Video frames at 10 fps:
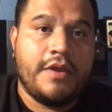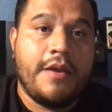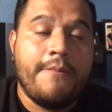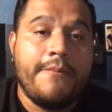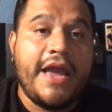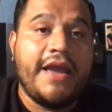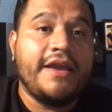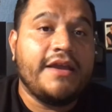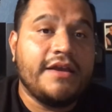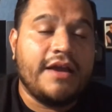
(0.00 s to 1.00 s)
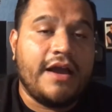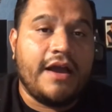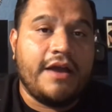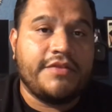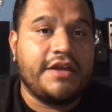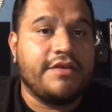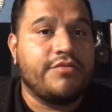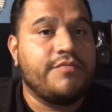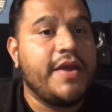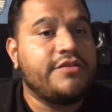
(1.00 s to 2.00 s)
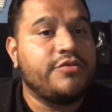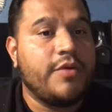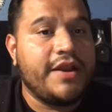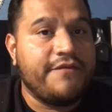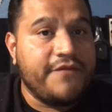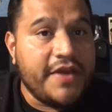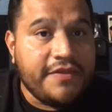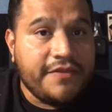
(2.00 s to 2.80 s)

I think it was May 25th.